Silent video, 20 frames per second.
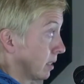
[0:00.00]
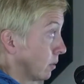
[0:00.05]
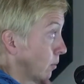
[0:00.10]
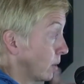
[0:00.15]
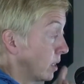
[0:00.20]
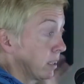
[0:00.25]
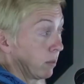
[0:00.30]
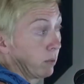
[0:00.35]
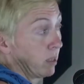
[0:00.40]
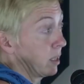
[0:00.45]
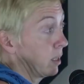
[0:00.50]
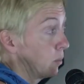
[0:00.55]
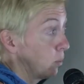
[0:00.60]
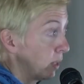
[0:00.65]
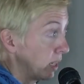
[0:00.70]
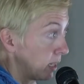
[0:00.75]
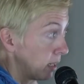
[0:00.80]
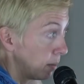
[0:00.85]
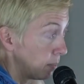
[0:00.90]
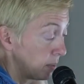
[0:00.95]
we could
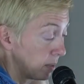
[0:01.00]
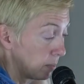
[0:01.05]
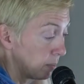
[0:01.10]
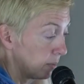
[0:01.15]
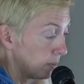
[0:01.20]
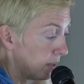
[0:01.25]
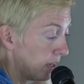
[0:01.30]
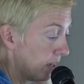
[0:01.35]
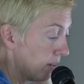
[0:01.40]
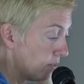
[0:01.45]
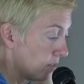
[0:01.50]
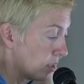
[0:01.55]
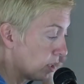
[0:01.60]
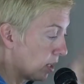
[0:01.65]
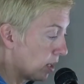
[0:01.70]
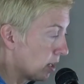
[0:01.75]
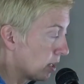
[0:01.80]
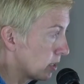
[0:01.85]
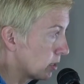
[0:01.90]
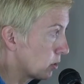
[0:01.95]
wake up as blue
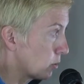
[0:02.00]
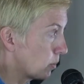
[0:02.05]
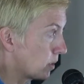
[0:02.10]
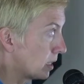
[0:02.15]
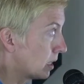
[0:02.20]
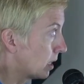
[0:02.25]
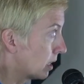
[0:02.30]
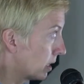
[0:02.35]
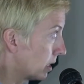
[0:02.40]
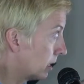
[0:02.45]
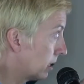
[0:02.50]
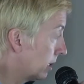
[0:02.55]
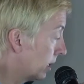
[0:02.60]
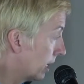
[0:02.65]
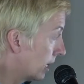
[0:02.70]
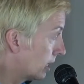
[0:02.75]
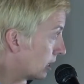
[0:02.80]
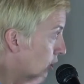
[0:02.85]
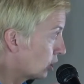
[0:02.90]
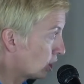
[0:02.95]
avatars, we could
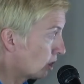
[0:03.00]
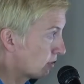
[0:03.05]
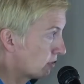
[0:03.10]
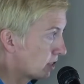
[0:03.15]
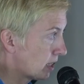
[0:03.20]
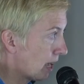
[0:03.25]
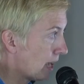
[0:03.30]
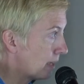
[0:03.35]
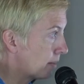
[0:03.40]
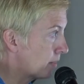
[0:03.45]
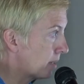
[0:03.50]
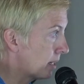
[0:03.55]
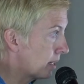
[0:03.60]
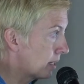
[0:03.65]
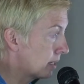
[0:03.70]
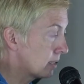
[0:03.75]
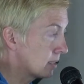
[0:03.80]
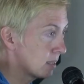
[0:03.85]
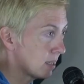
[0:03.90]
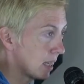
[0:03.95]
shift
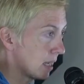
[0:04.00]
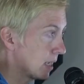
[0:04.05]
timelines,